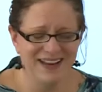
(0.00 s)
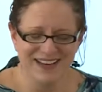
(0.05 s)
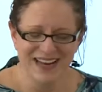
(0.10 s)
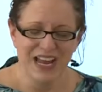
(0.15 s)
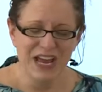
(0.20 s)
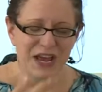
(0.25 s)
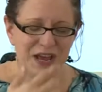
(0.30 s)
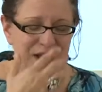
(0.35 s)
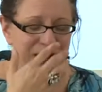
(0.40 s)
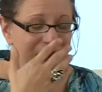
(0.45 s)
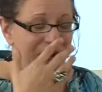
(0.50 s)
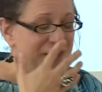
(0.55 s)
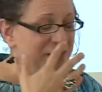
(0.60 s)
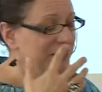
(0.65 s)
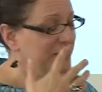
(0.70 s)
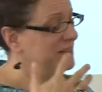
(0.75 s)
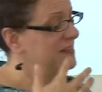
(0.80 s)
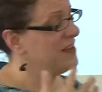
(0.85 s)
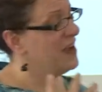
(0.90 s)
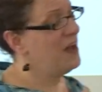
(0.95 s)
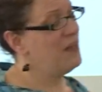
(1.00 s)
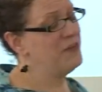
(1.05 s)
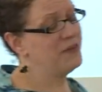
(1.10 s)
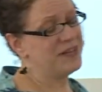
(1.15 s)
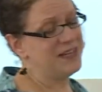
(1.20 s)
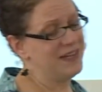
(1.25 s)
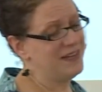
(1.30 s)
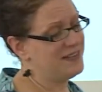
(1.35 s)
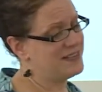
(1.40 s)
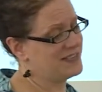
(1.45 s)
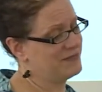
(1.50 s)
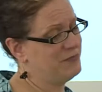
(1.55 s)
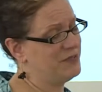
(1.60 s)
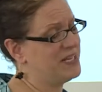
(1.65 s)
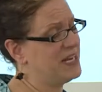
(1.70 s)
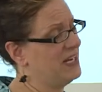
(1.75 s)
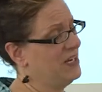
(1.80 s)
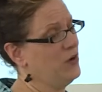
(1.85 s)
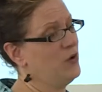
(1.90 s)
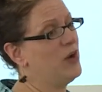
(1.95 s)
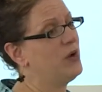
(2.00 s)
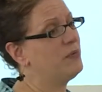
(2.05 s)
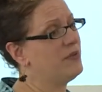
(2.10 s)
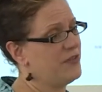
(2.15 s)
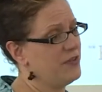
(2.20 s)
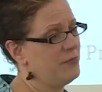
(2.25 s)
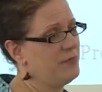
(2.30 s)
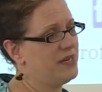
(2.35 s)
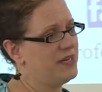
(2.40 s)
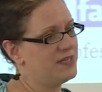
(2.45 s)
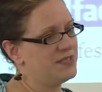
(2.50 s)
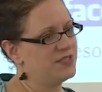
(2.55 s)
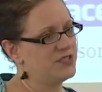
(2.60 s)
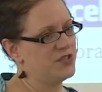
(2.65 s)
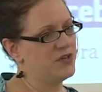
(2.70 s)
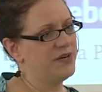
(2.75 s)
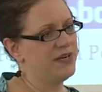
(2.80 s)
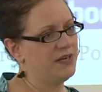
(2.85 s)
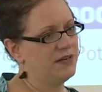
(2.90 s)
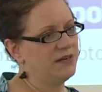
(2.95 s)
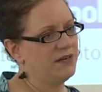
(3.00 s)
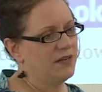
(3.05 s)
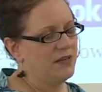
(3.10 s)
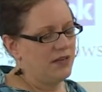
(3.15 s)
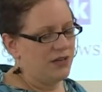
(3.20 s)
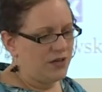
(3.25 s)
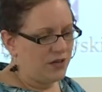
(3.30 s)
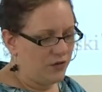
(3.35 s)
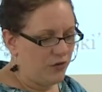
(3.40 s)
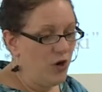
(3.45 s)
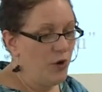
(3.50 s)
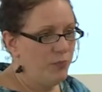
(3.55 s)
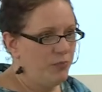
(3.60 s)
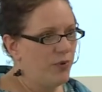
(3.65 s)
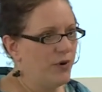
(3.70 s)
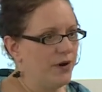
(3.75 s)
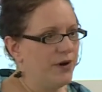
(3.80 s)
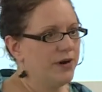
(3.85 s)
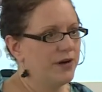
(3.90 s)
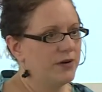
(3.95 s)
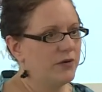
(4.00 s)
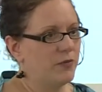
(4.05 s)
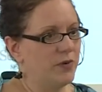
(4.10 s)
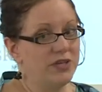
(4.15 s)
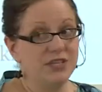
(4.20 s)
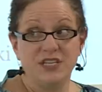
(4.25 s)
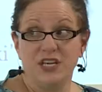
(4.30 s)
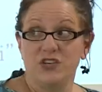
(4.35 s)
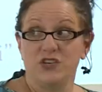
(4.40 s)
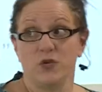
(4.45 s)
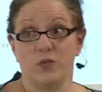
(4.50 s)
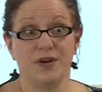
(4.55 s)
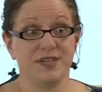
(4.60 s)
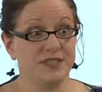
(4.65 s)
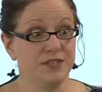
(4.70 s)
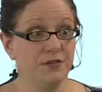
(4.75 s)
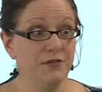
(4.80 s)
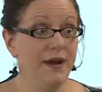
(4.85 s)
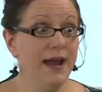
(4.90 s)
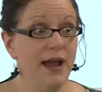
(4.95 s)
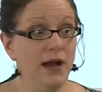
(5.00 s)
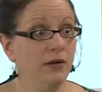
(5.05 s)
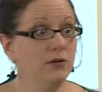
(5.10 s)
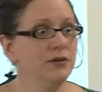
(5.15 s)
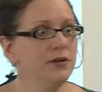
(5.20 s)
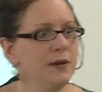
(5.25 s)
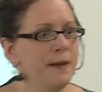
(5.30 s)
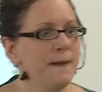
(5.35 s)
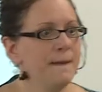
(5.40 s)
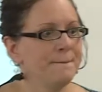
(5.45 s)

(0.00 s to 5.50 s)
the other kids would get annoyed with her because during group work, when the teacher wasn't around,